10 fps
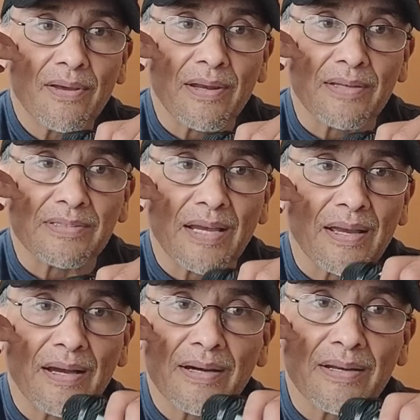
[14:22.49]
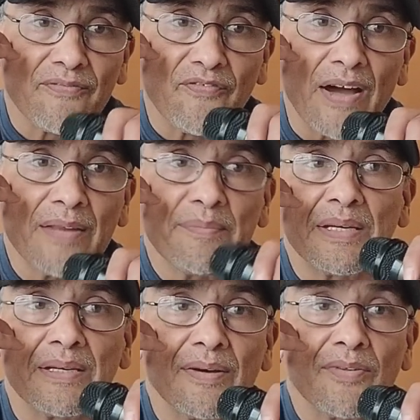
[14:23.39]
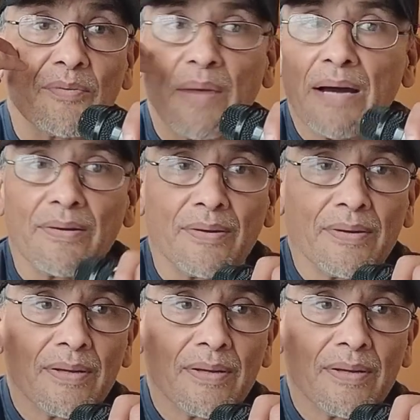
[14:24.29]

and I was like, God, find me another mountain.